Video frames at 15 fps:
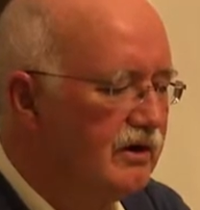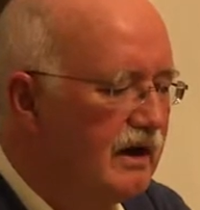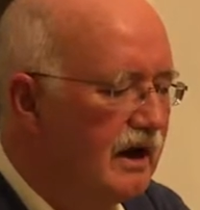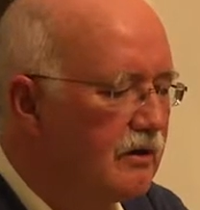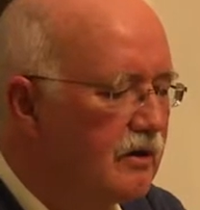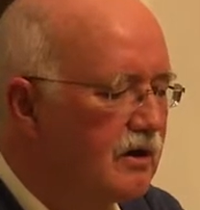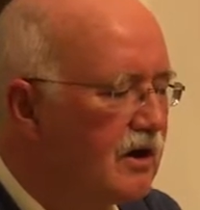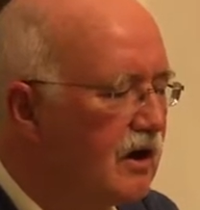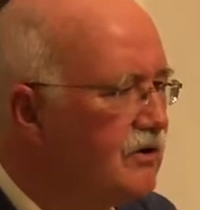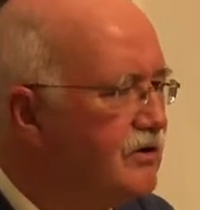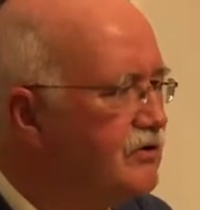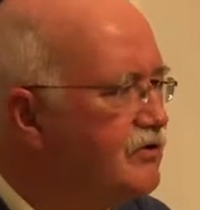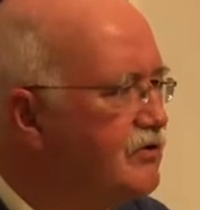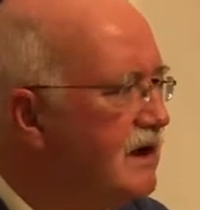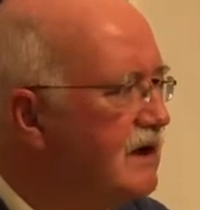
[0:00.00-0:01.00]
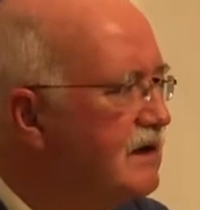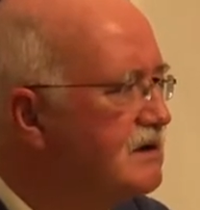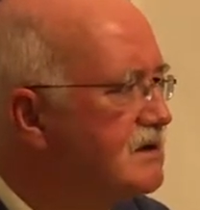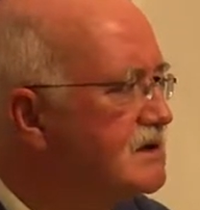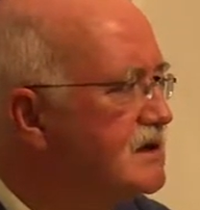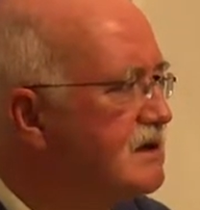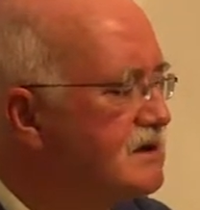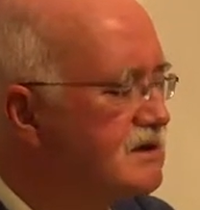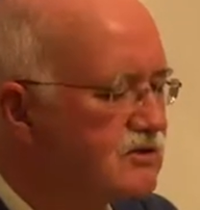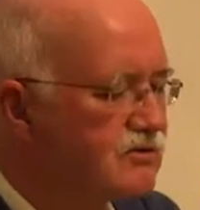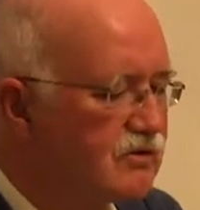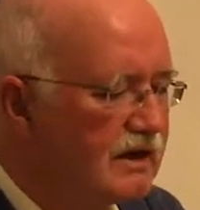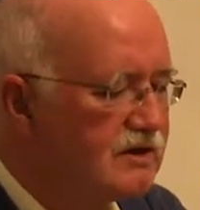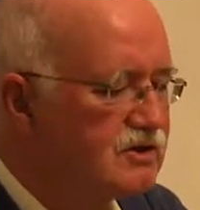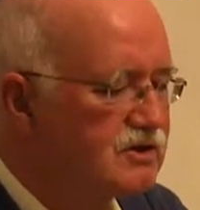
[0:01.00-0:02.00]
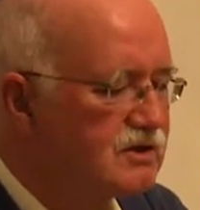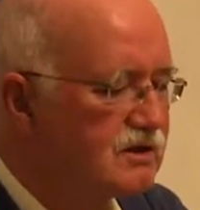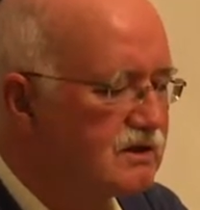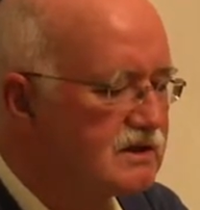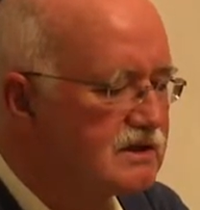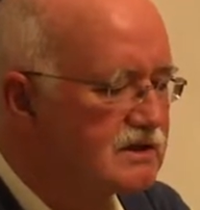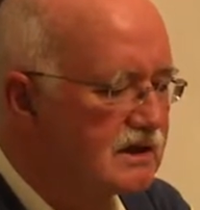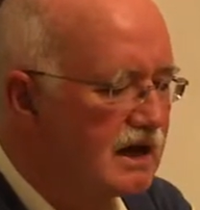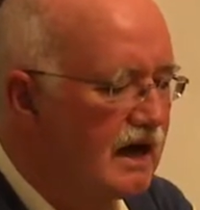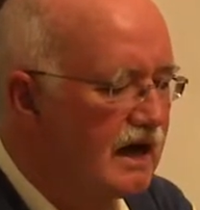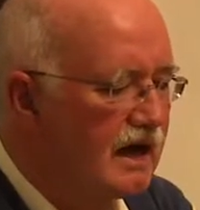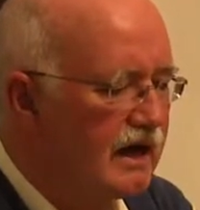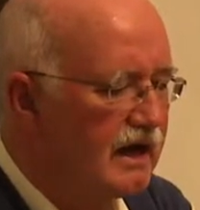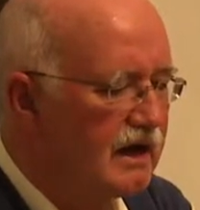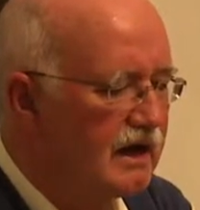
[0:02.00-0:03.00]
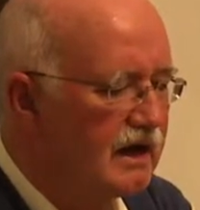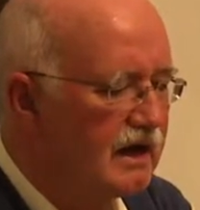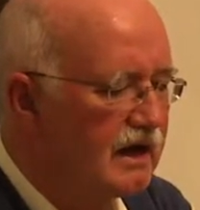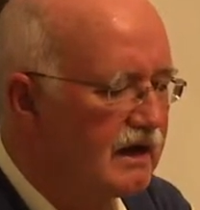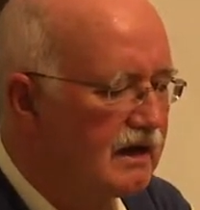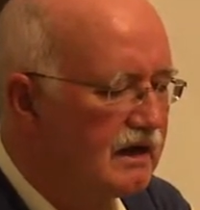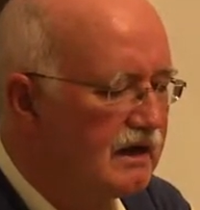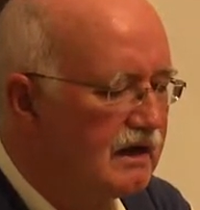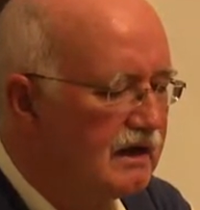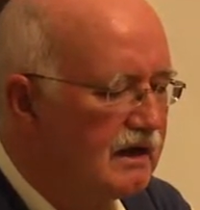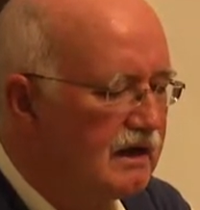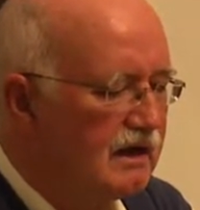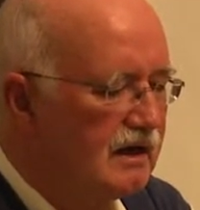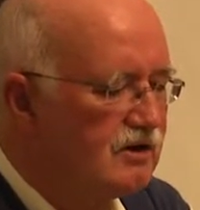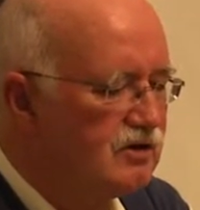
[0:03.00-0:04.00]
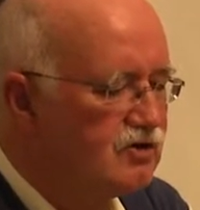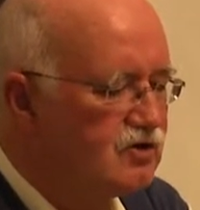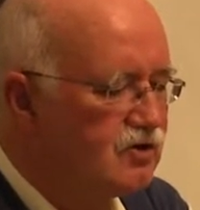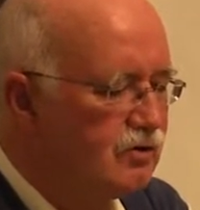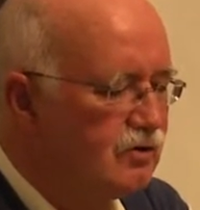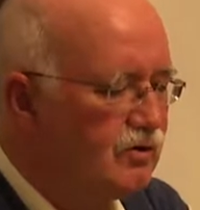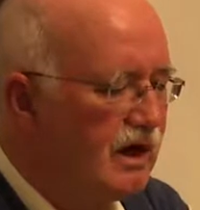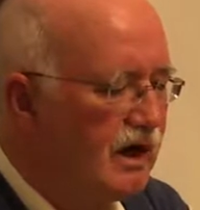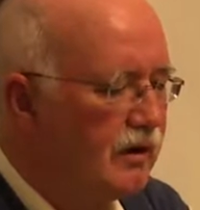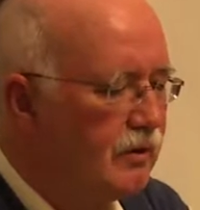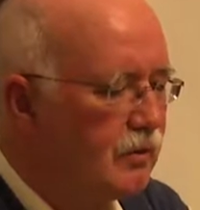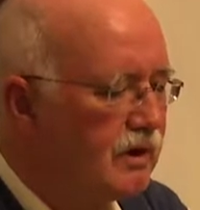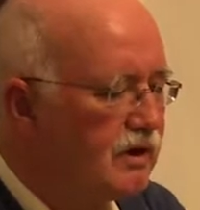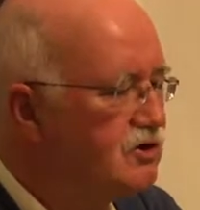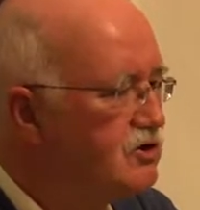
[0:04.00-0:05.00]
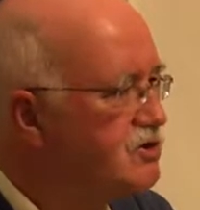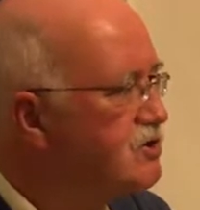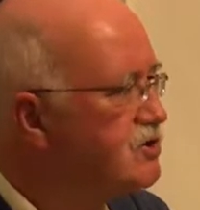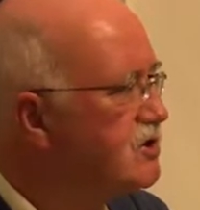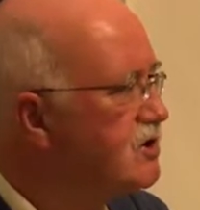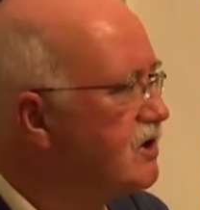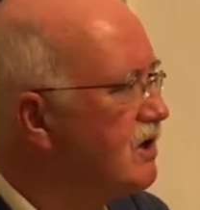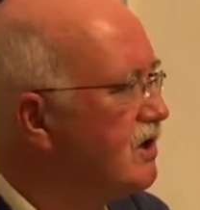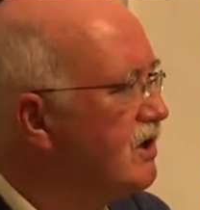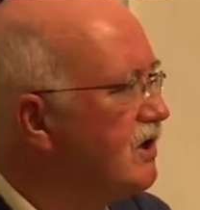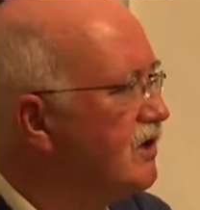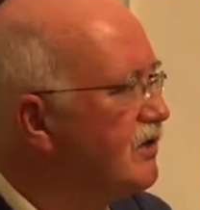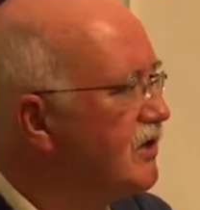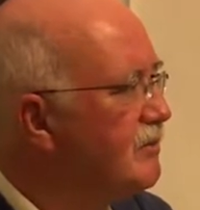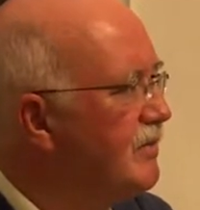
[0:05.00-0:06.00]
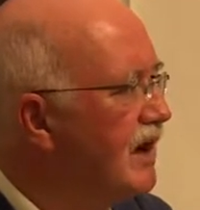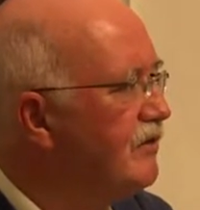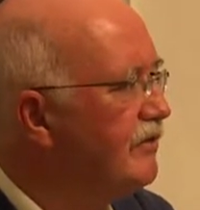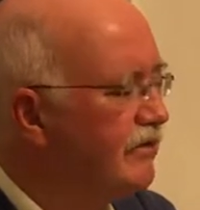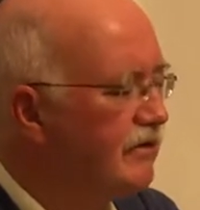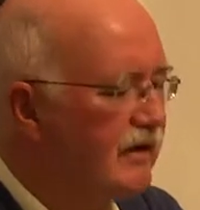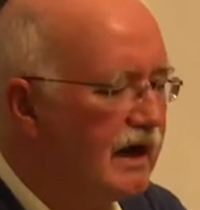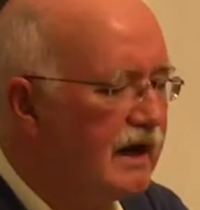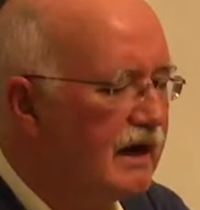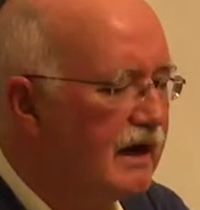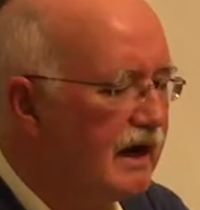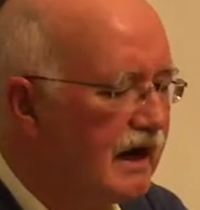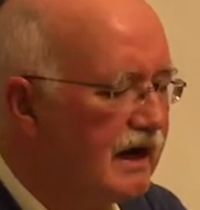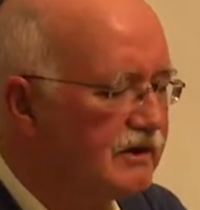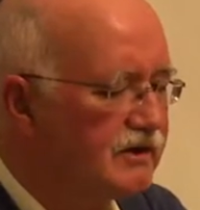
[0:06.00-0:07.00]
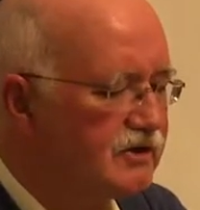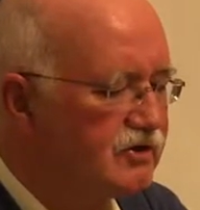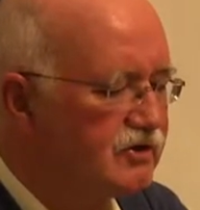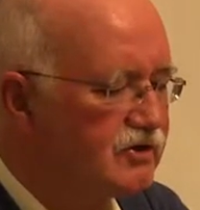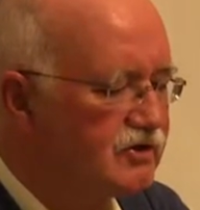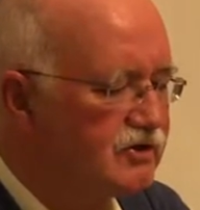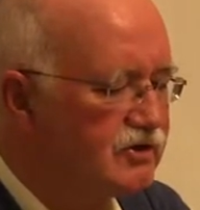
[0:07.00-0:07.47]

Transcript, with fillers: Now contrails scratch the sky in June, I watch the mayfly hatch.